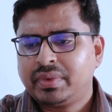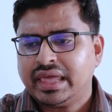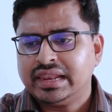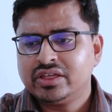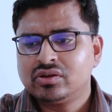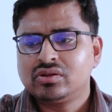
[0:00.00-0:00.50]
pale
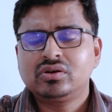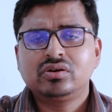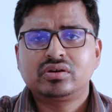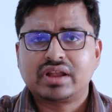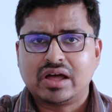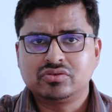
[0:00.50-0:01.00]
yellow,
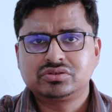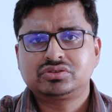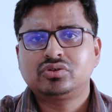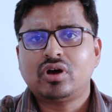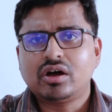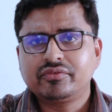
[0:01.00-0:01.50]
round to
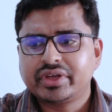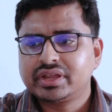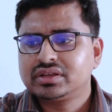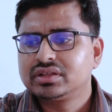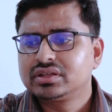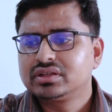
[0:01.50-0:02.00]
ovate,